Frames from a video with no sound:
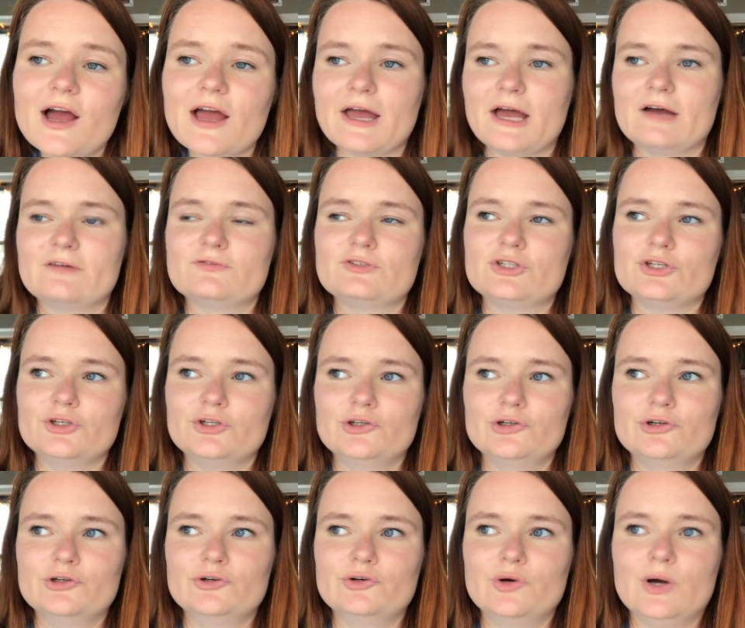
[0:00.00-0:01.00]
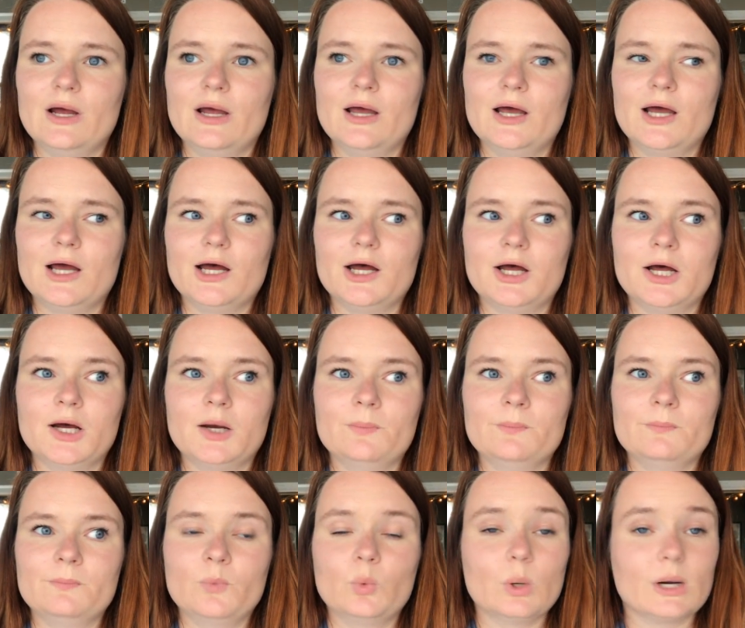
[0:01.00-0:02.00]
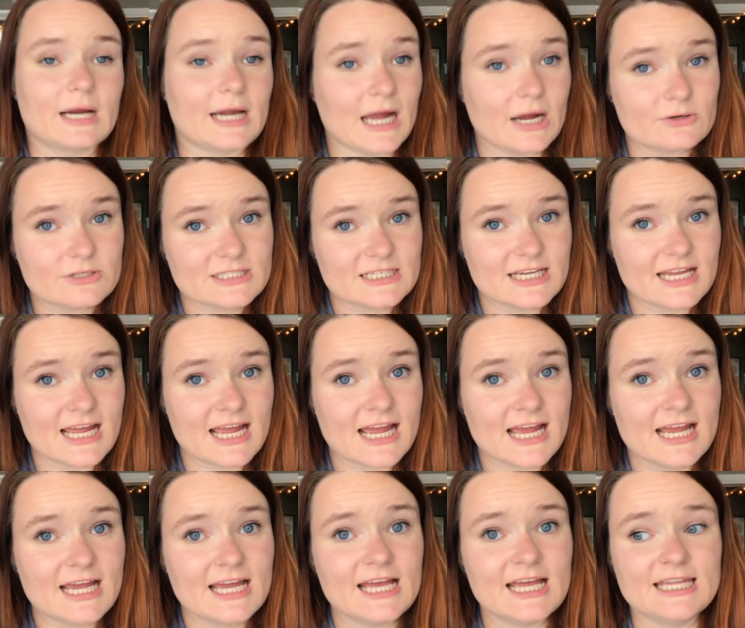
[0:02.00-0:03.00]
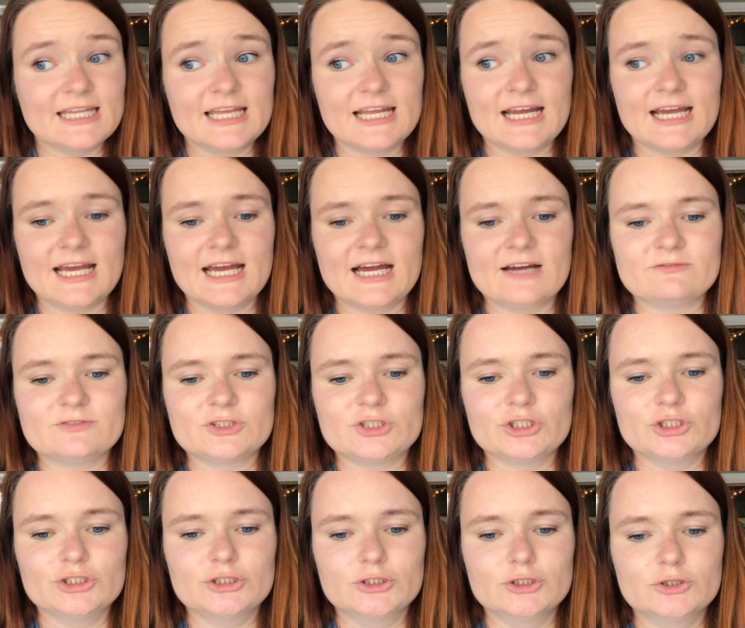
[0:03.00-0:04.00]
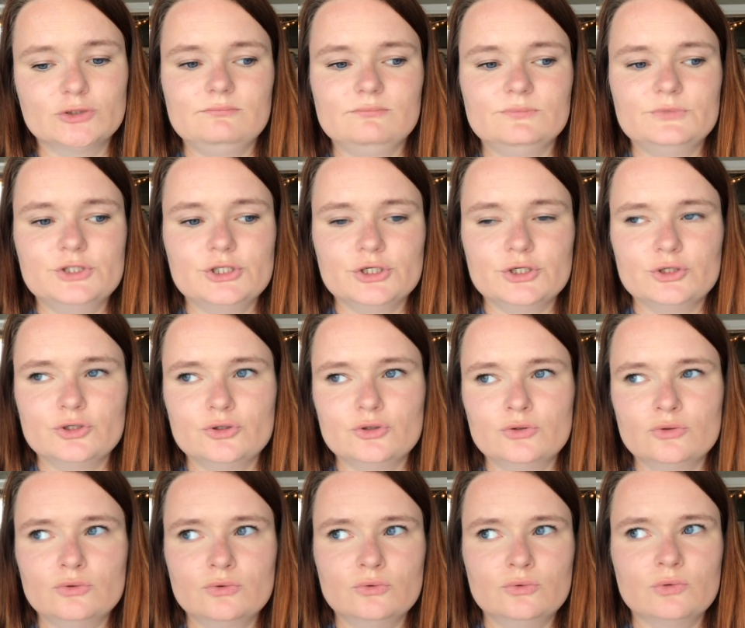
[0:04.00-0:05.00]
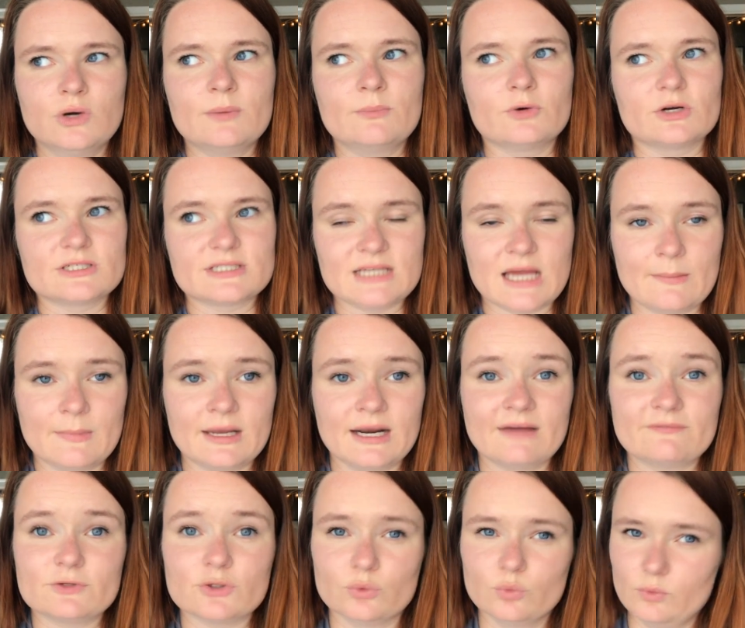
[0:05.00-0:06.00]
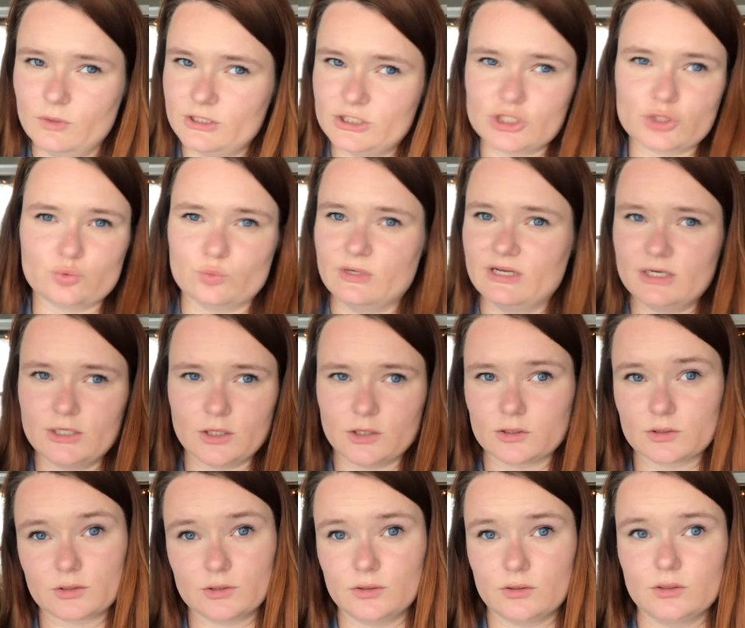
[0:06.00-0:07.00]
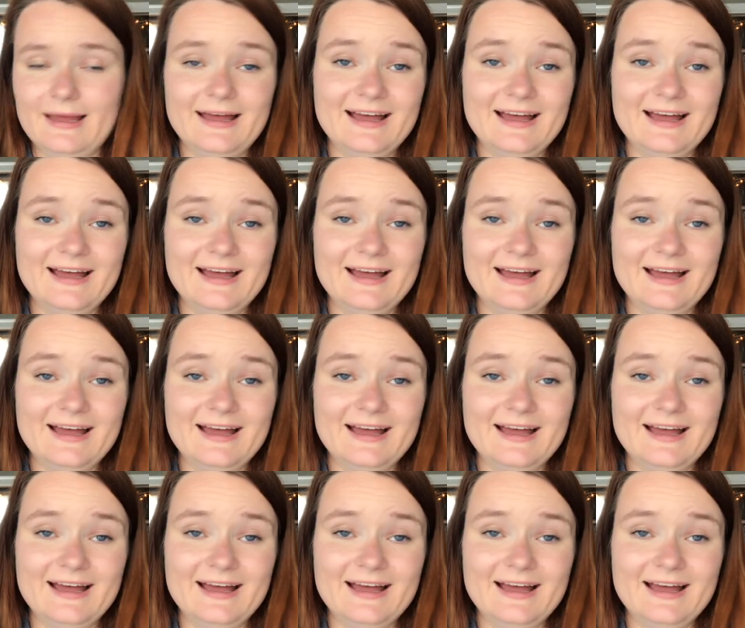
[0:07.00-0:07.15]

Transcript: I have to um, workout today and then I have to do one more assignment. I have to read, just read an article.